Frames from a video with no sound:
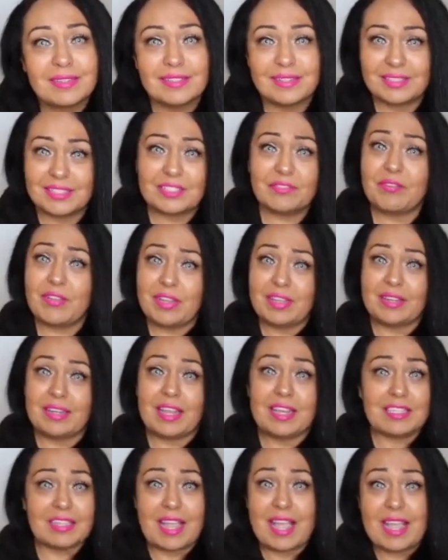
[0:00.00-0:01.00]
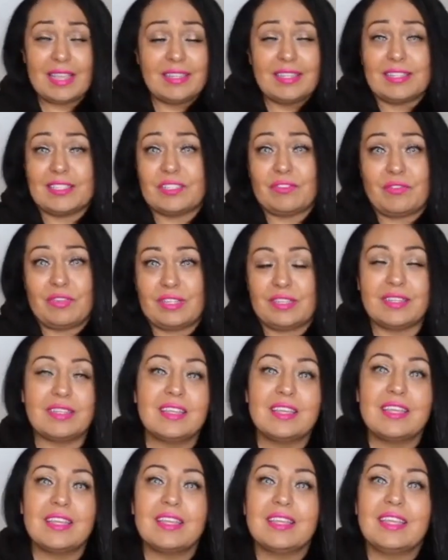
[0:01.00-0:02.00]
It's fun. I think it's fun.
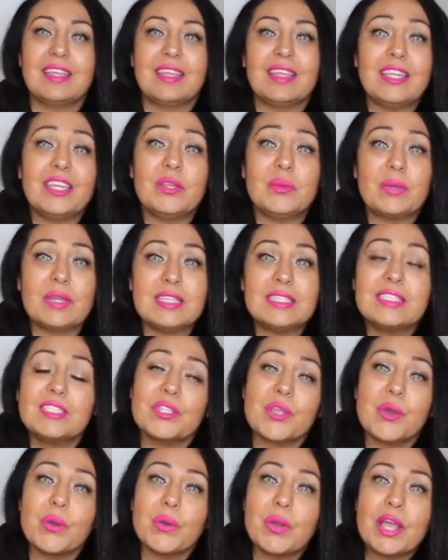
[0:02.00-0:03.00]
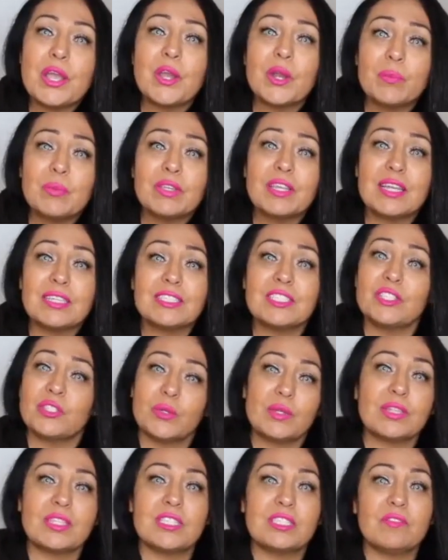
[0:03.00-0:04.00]
Anyway, so I hope you guys
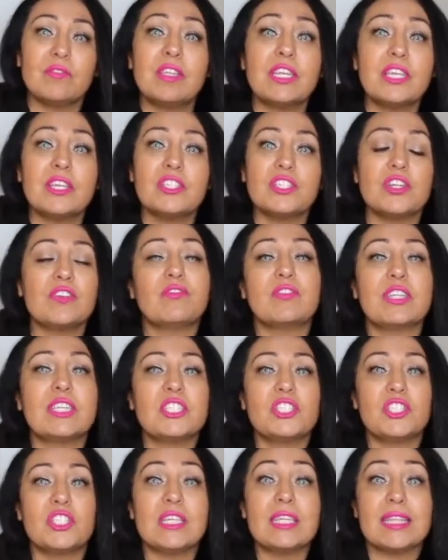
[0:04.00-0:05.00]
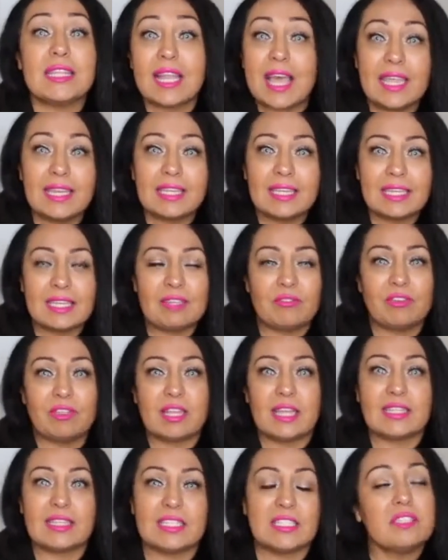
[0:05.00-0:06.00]
enjoyed this video. Don't forget to hit like if you
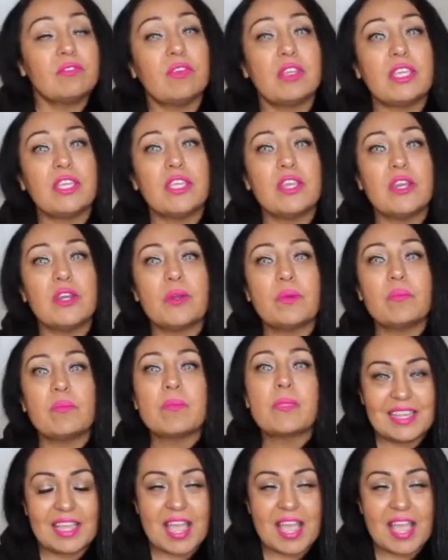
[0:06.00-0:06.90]
like this video.